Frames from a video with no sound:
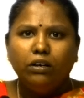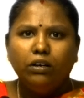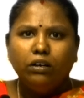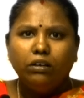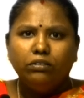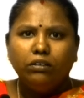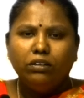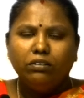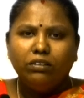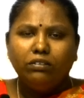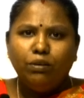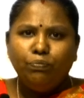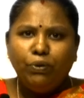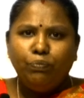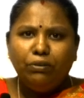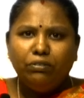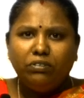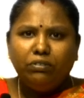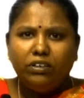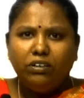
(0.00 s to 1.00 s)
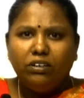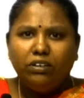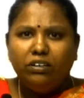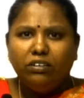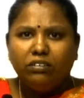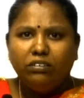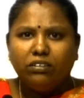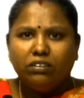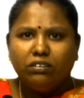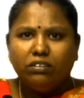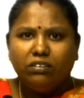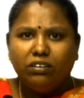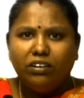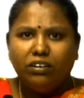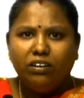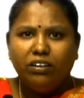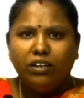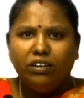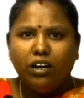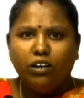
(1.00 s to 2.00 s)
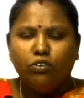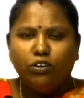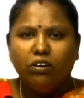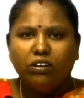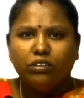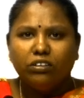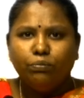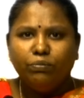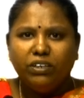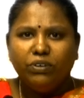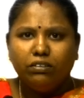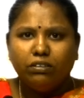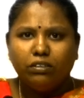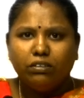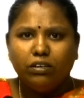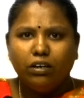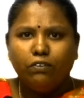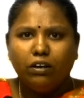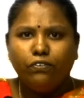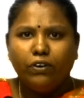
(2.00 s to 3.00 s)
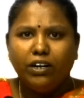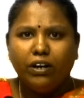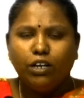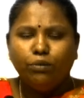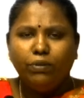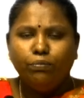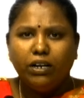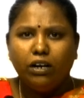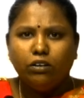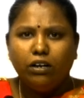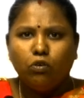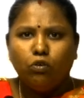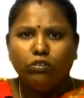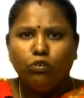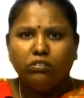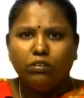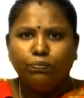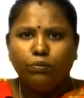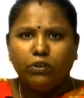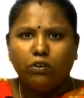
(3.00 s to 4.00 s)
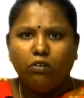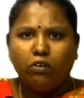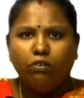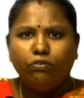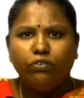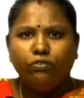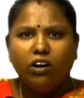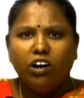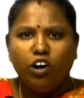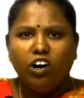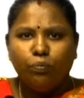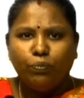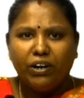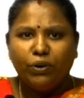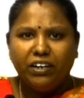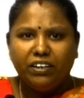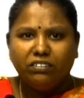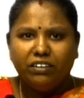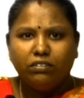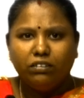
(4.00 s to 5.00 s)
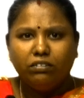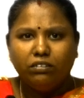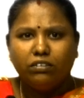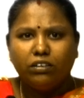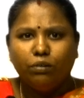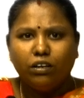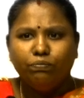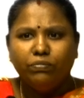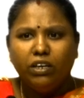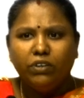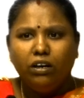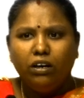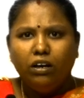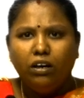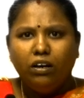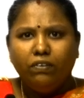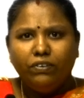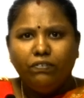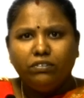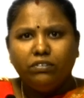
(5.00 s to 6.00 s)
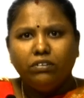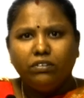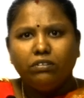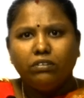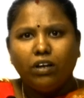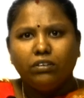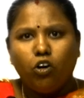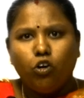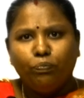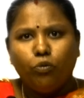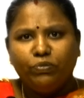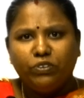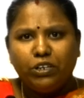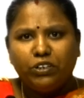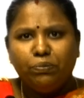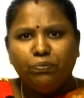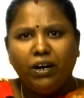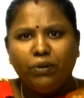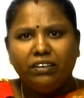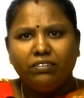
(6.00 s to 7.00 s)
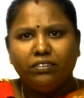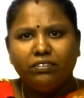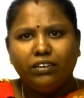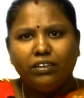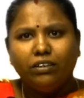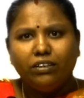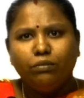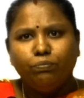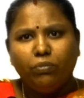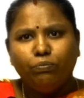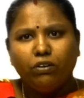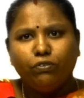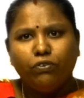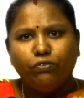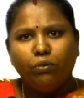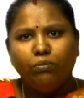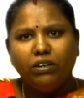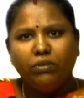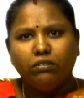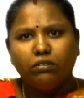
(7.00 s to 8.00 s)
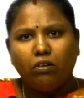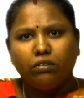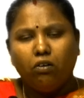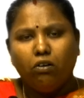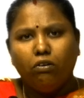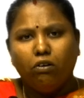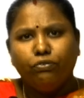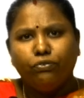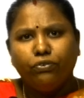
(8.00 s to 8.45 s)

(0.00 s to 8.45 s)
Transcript: The CPU scheduling algorithm is a fundamental concept of operating system which is optimize the performance of